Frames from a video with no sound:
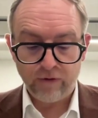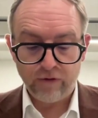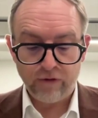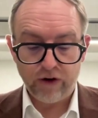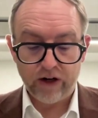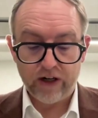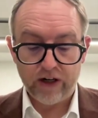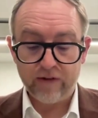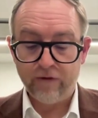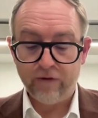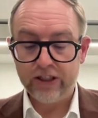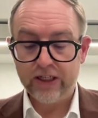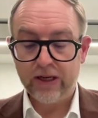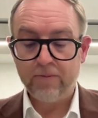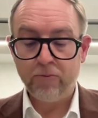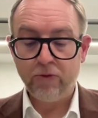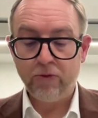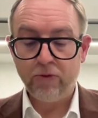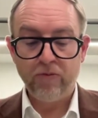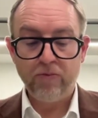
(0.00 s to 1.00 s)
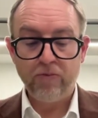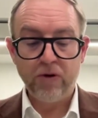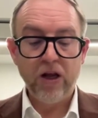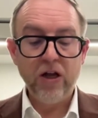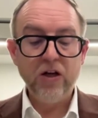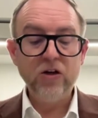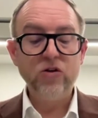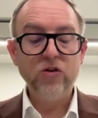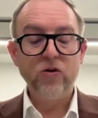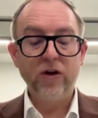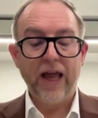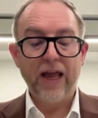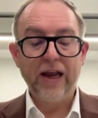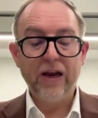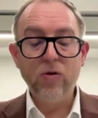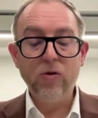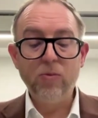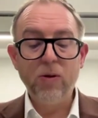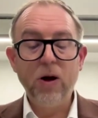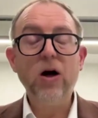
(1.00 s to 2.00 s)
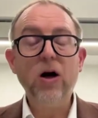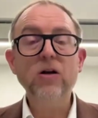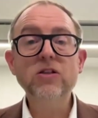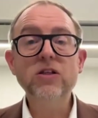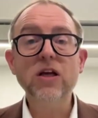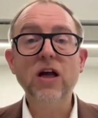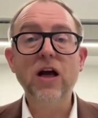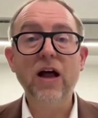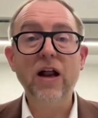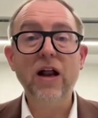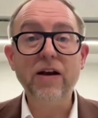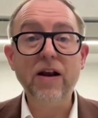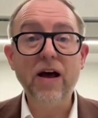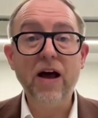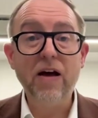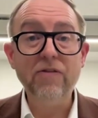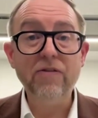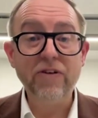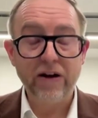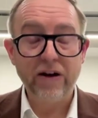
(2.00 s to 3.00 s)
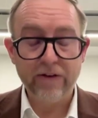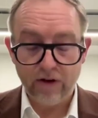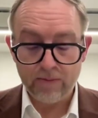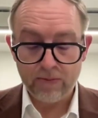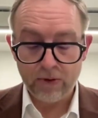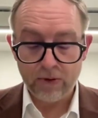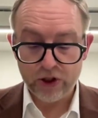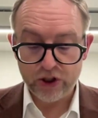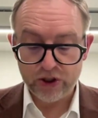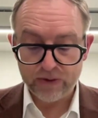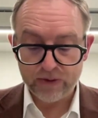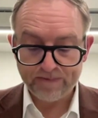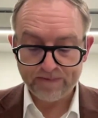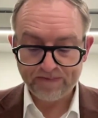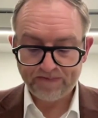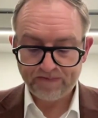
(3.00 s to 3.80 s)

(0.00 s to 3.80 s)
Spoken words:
for example, from Doug Engelbart and Vannevar Bush.